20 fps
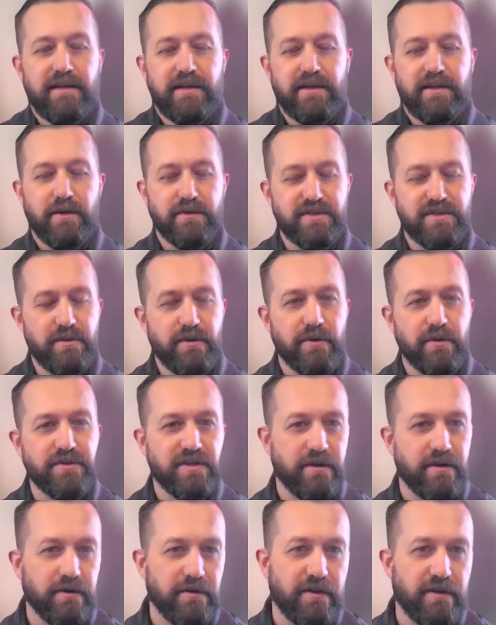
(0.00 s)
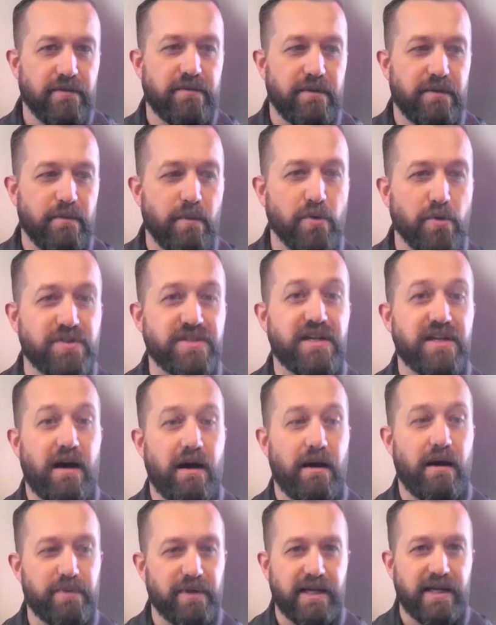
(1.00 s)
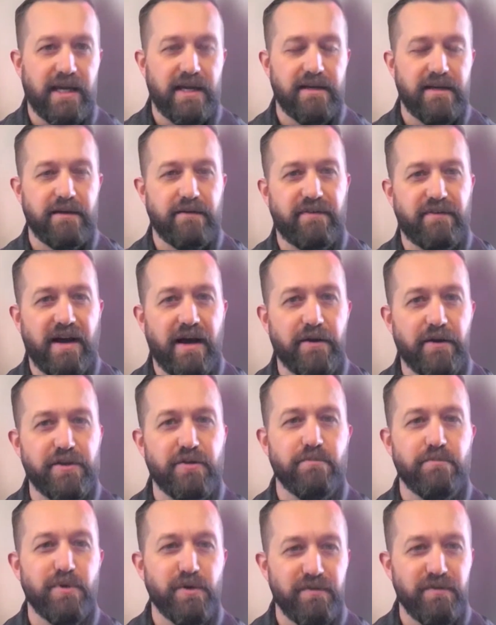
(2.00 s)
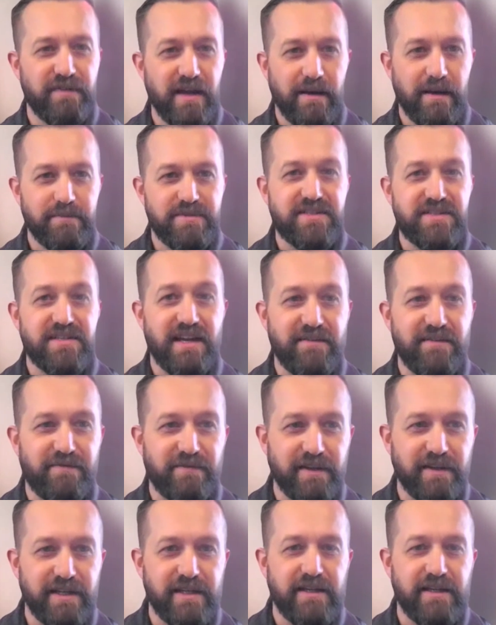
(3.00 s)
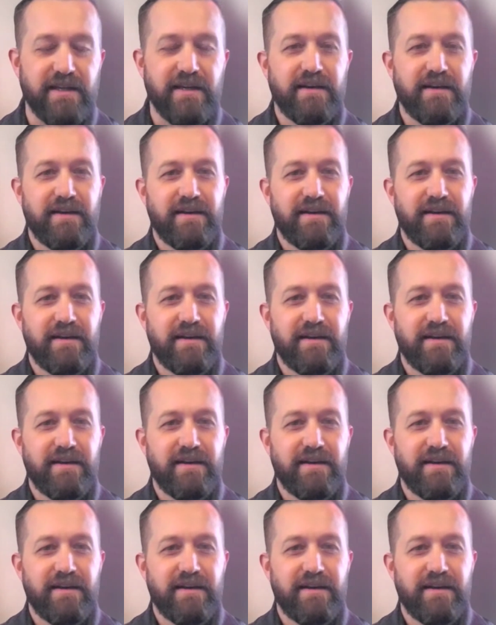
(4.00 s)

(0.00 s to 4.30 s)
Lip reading: So those are the most complicated of how do you move them safely.